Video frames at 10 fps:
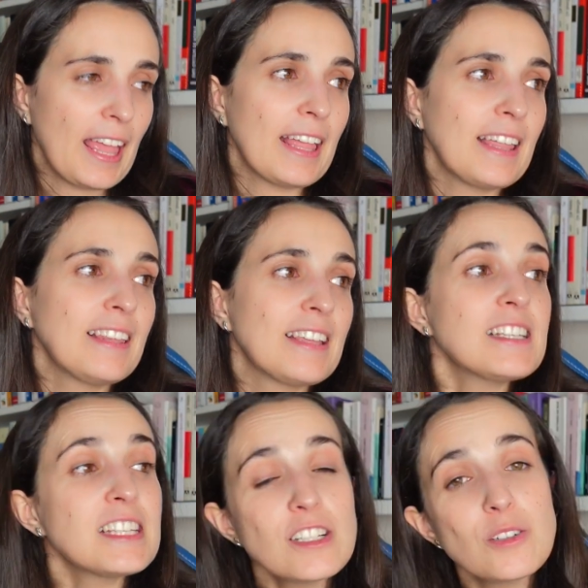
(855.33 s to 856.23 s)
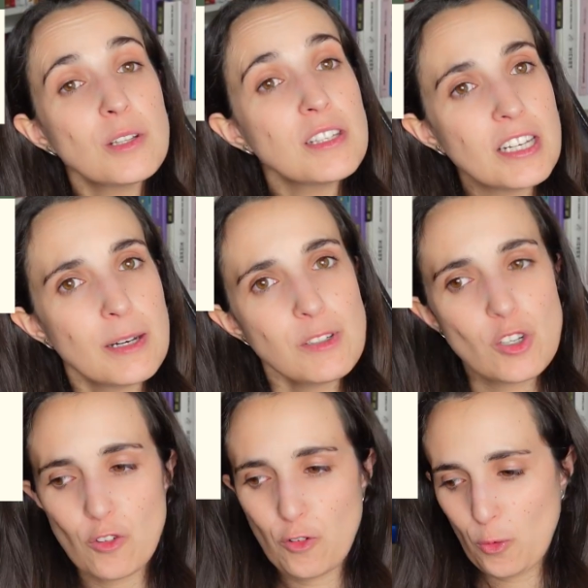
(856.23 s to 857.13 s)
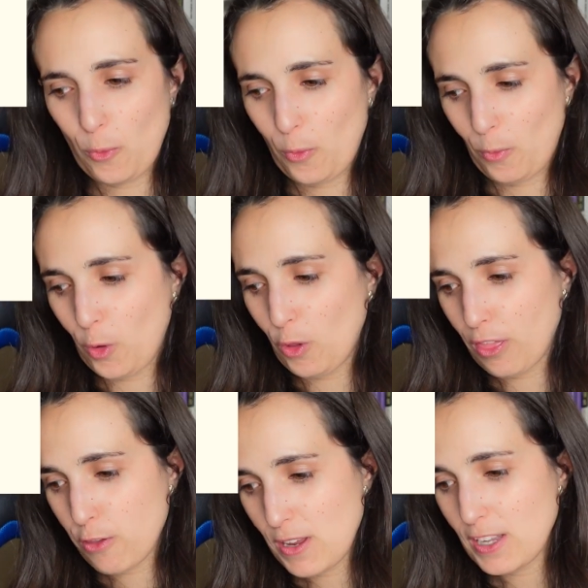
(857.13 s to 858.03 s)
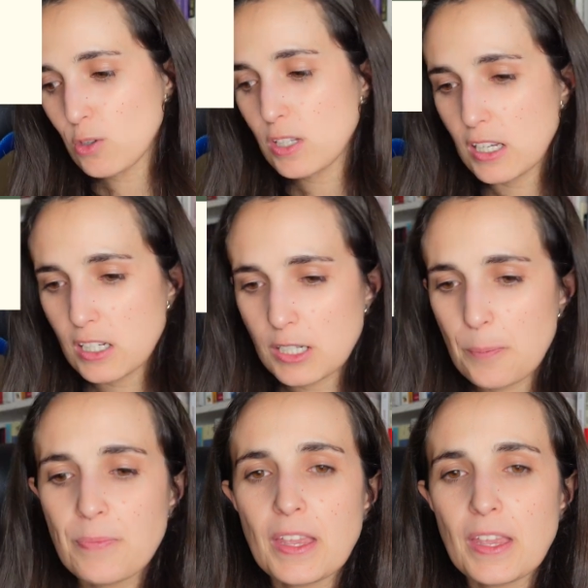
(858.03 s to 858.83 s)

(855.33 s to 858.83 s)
In the second term, so from month 3 to 6,